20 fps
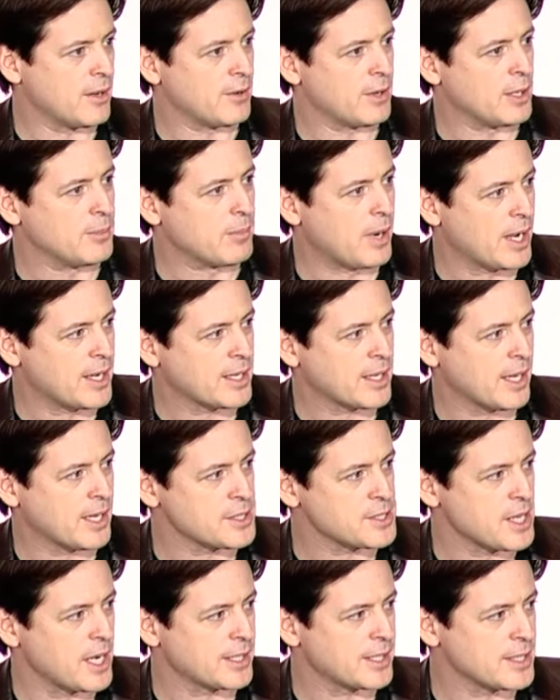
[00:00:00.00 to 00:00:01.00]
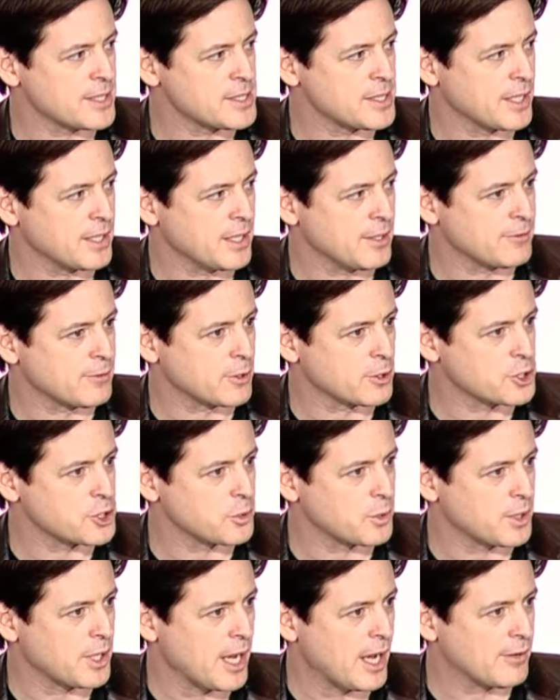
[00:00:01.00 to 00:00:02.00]
in my case, I didn't see any
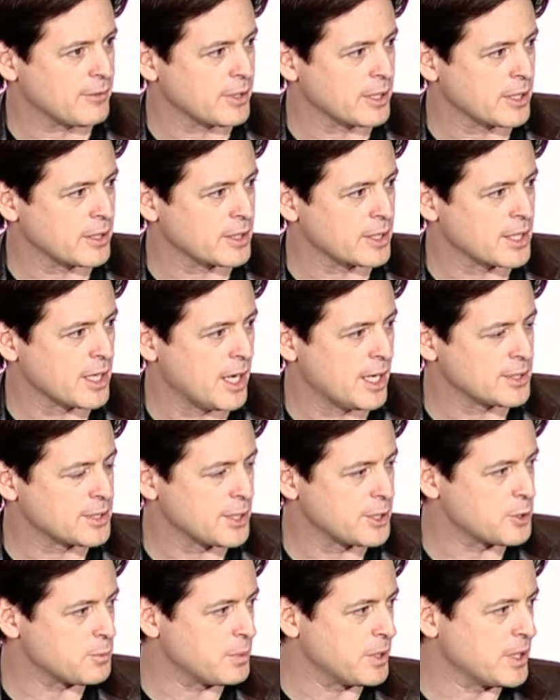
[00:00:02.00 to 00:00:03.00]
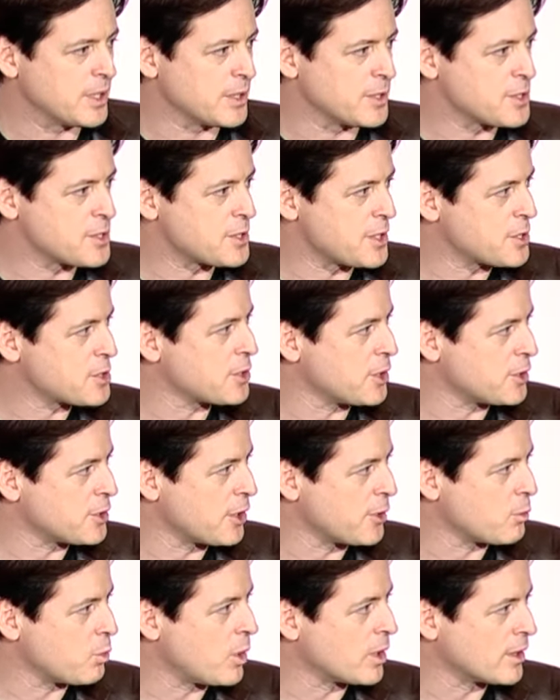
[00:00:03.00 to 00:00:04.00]
virtue in having the content be consistent
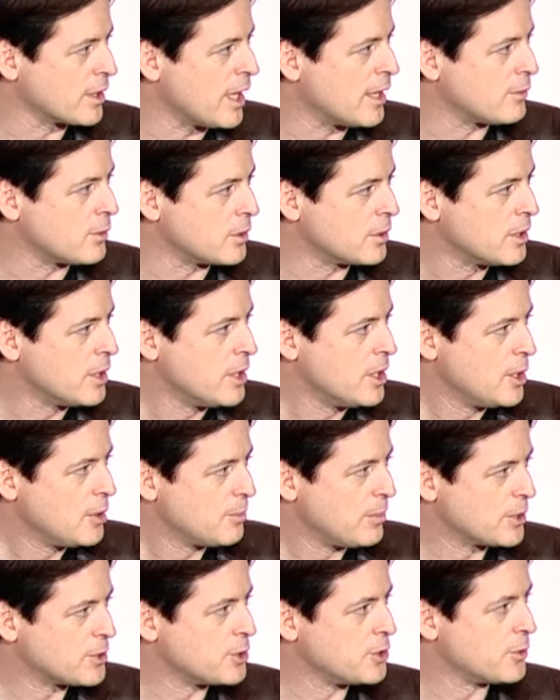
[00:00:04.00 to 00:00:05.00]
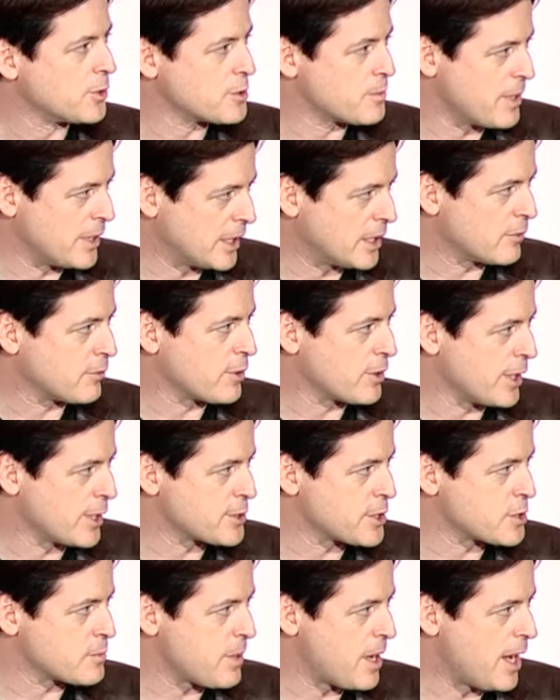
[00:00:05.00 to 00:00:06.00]
on one level, but to do as many different
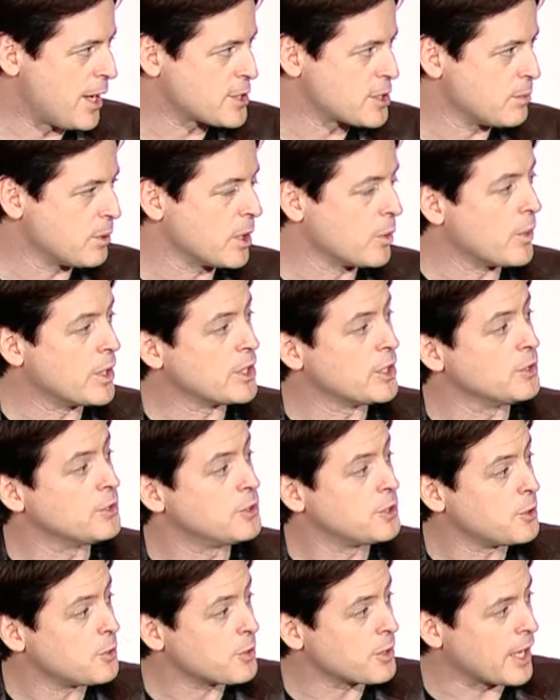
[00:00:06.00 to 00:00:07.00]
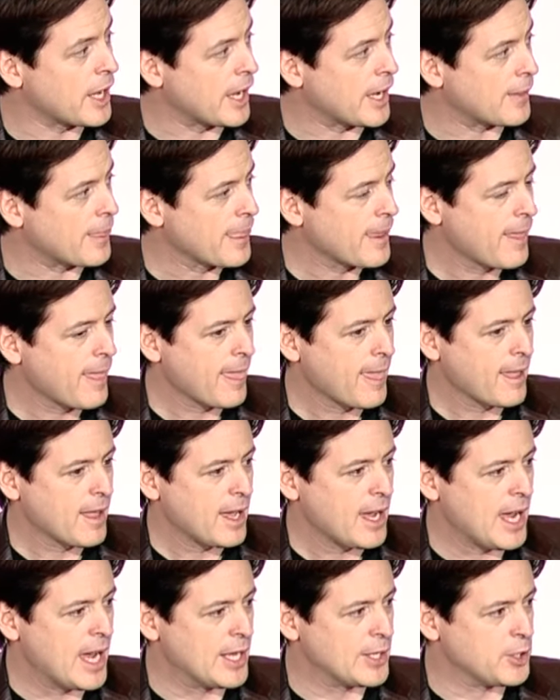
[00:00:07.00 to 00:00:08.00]
things as possible. And when you do that,
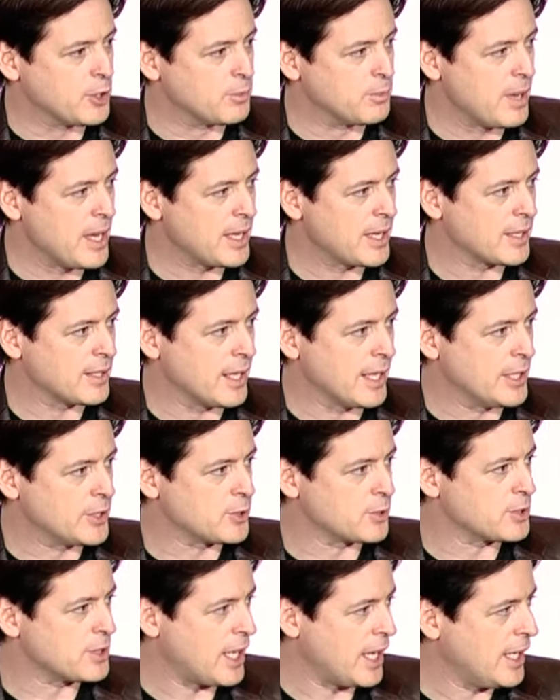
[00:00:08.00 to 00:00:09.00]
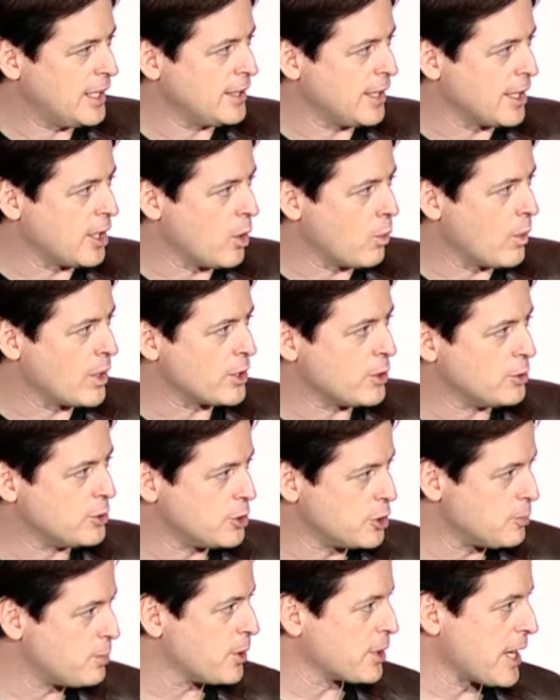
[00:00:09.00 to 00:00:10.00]
and you make it entertaining, when you
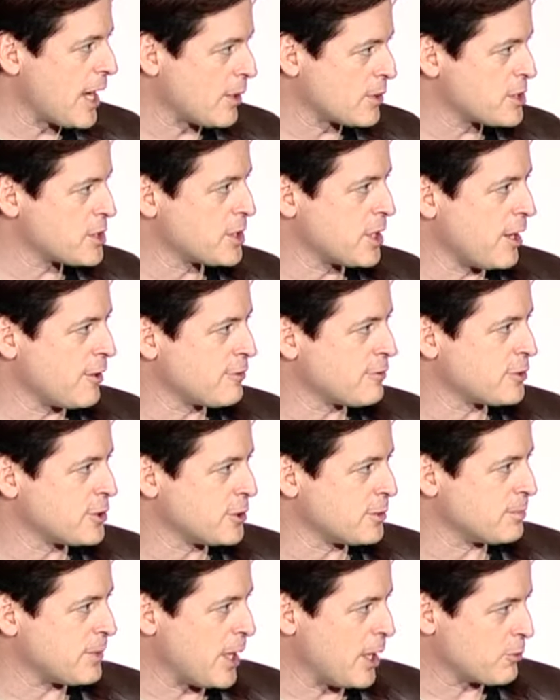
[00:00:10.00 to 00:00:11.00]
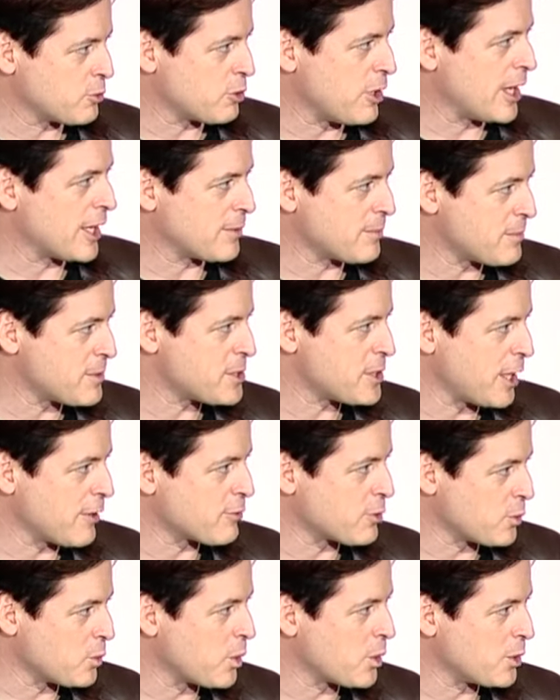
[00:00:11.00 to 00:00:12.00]
do put out stuff to try and save
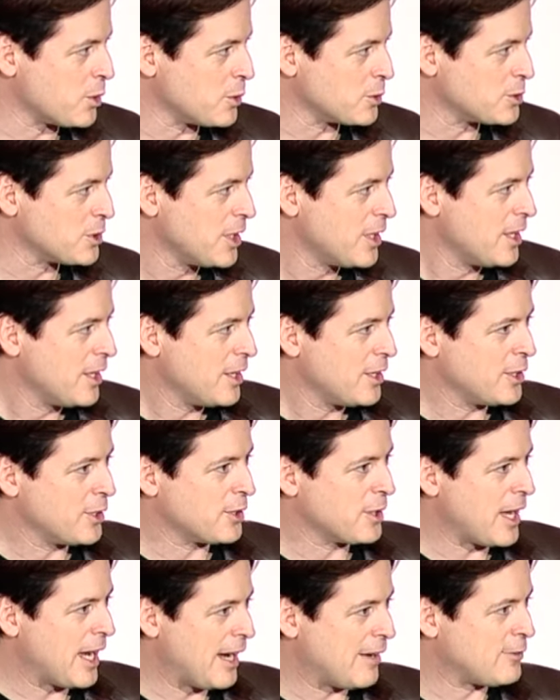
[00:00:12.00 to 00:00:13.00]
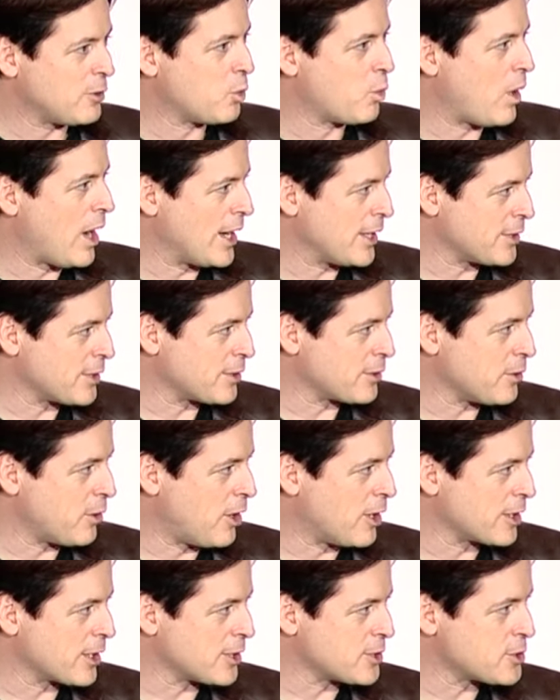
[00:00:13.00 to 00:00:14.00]
the world, you'll have a wider
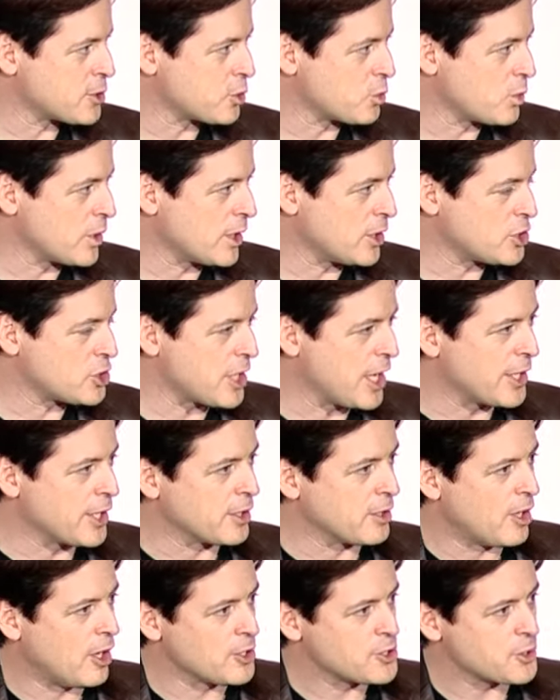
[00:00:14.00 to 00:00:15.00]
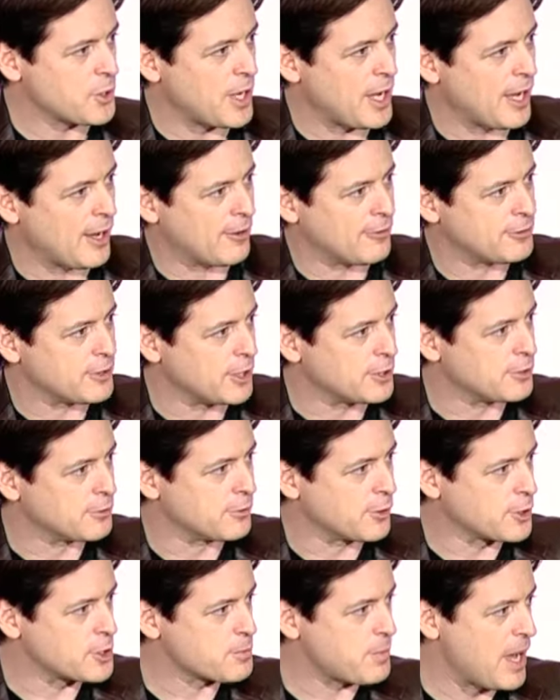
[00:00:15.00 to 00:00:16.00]
audience to reach, and you'll also have a
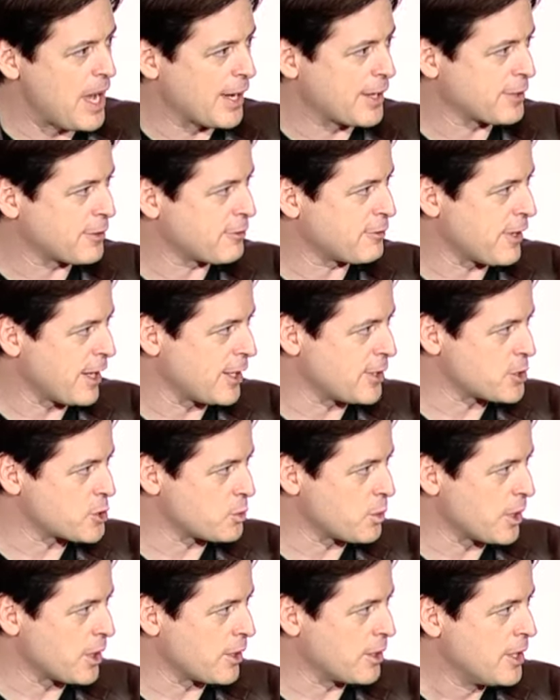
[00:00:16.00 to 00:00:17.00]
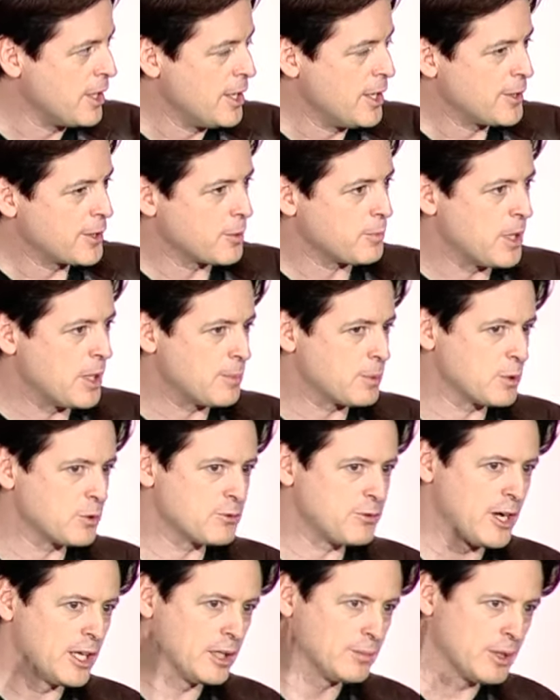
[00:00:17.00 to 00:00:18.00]
diverse pocket of fans where the people who
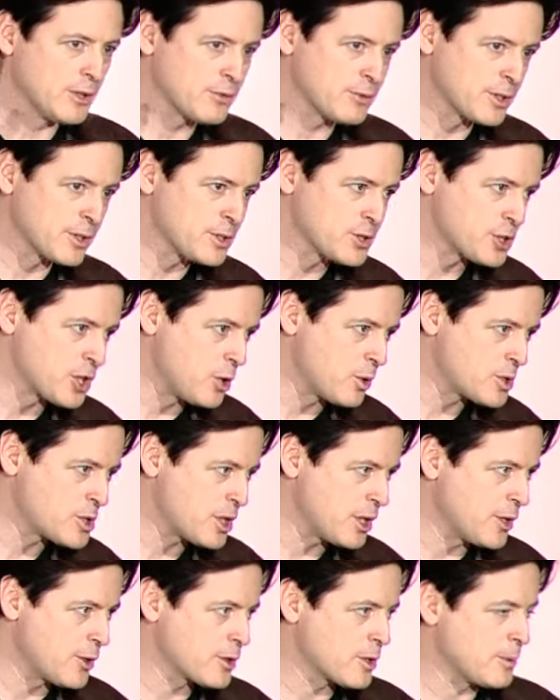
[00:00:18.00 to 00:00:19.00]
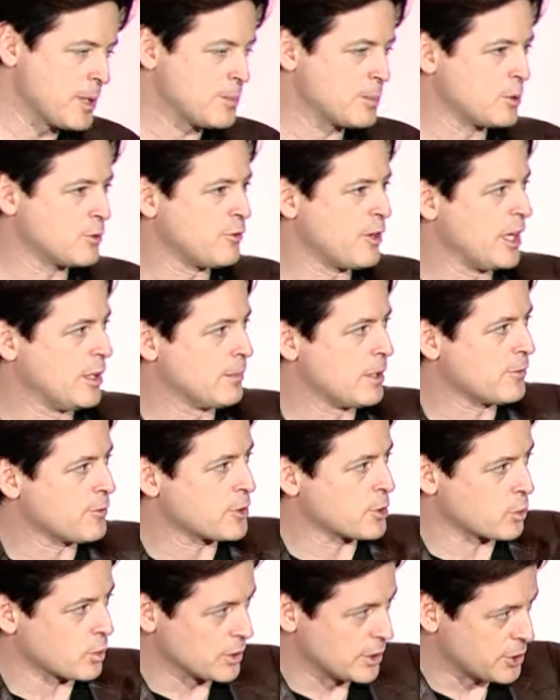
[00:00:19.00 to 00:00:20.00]
follow me for the jokes here, the people who follow me for
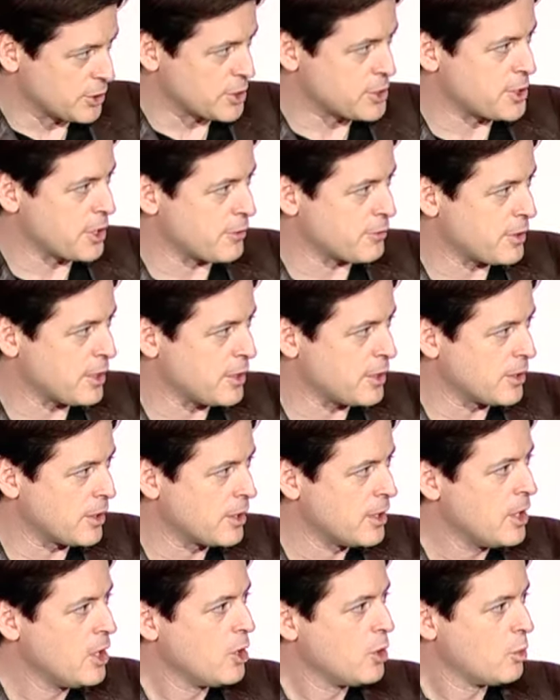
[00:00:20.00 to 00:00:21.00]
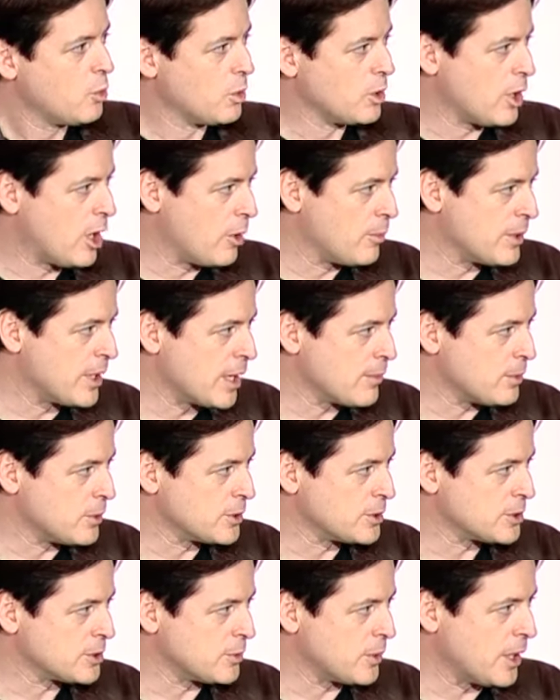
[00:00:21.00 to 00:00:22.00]
the religious stuff here, will all be able
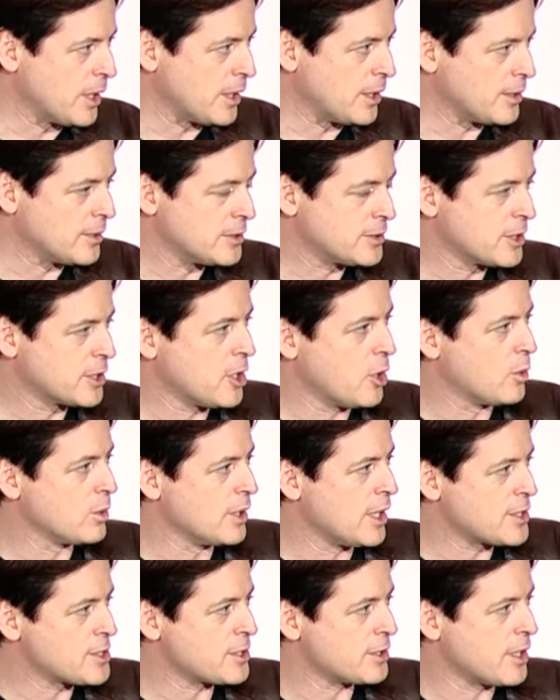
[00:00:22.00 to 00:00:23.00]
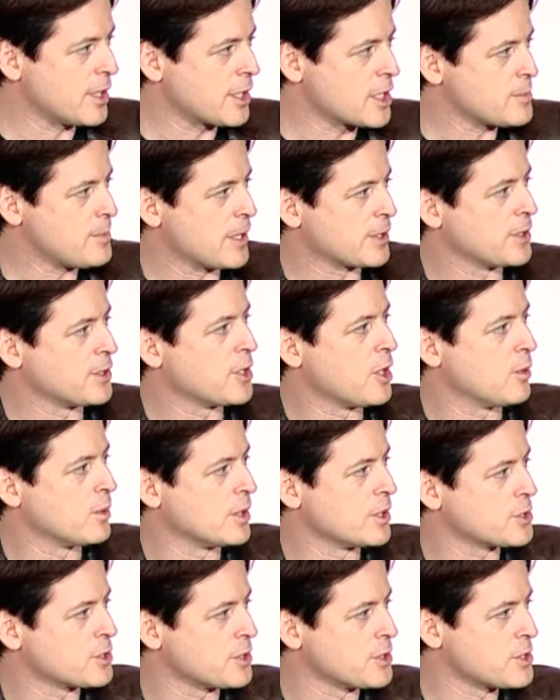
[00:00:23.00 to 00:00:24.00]
to coalesce in unexpected
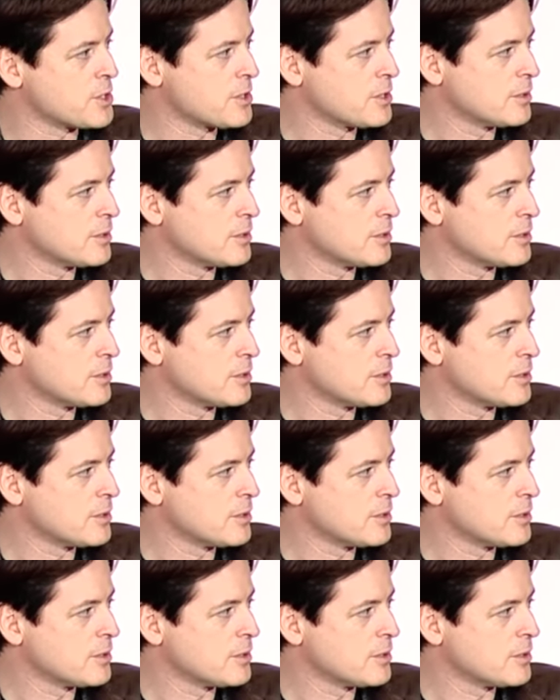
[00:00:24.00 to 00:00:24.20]
coalitions.